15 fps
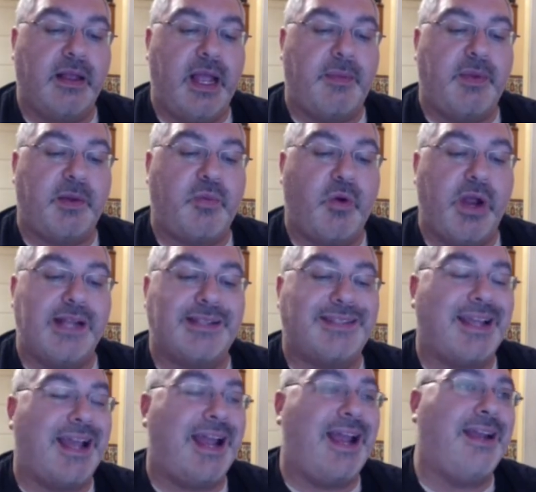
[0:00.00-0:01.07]
epic
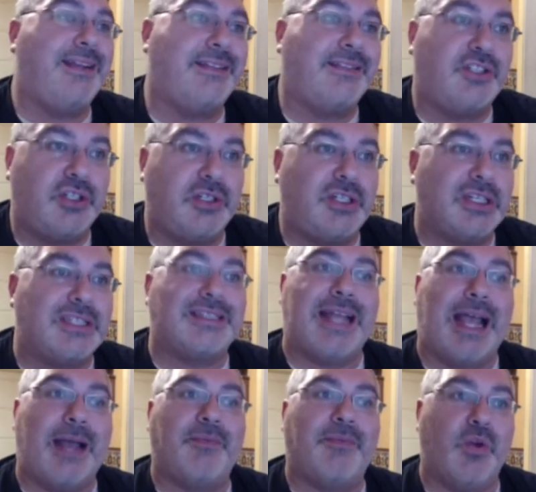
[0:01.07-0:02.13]
points, I should just
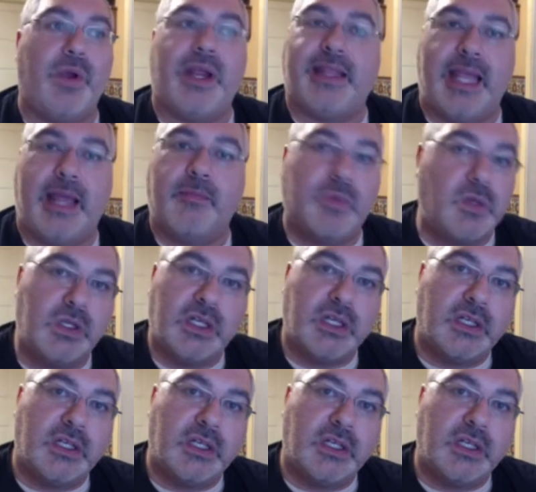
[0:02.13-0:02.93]
stop doing them.